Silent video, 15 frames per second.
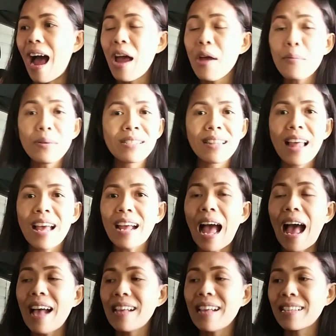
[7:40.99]
I was like
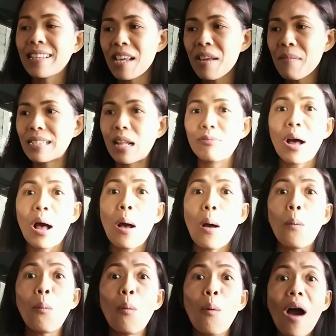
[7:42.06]
asking myself
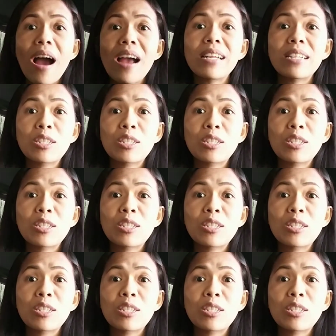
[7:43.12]
why